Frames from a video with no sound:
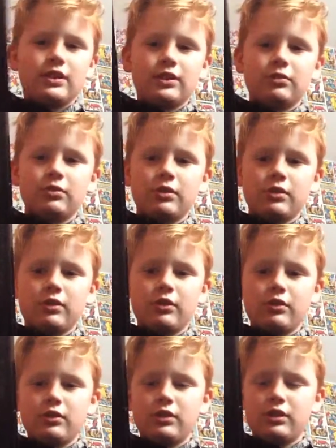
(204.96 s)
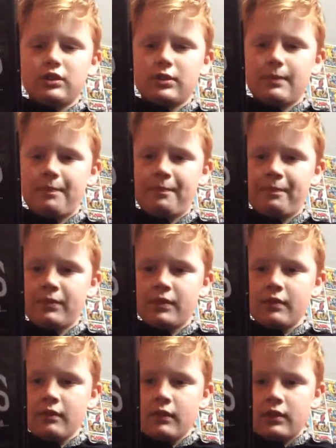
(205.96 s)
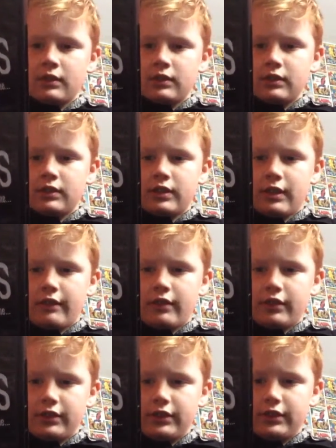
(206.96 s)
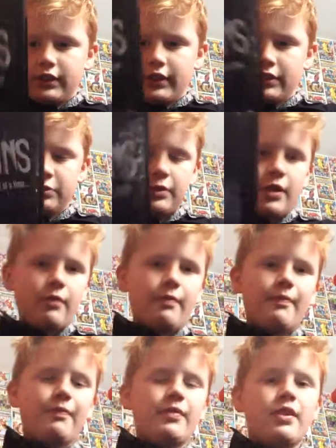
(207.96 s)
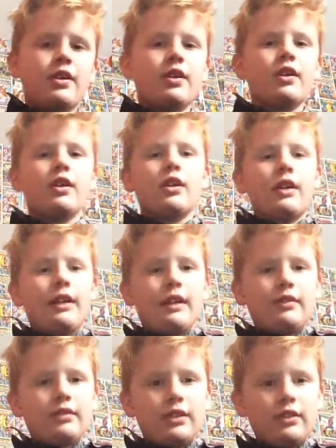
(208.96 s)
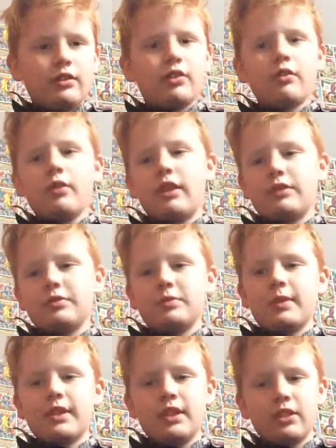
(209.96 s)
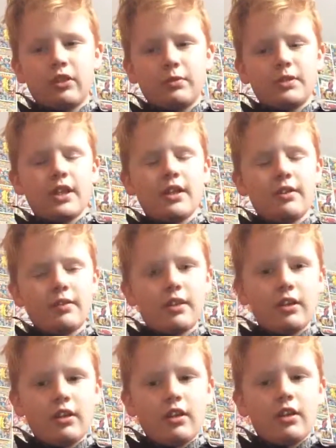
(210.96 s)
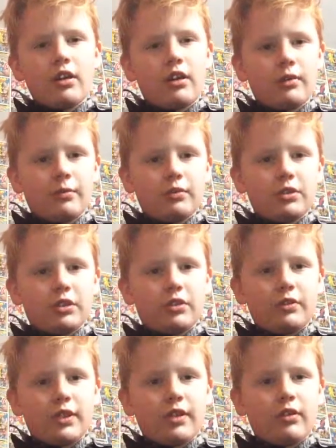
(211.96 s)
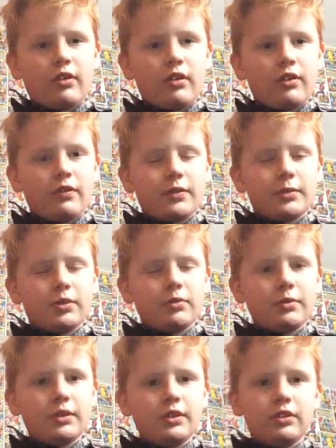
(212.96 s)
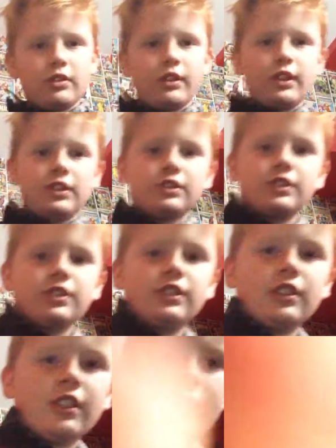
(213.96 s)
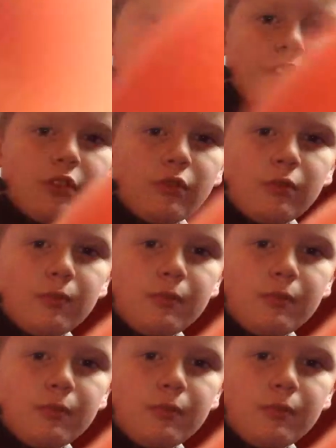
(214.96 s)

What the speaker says: it's really good, so definitely check this one out. Yeah, there you go, that was my top 10 most underrated horror films. Hope you enjoy, and I'll see you in the next video.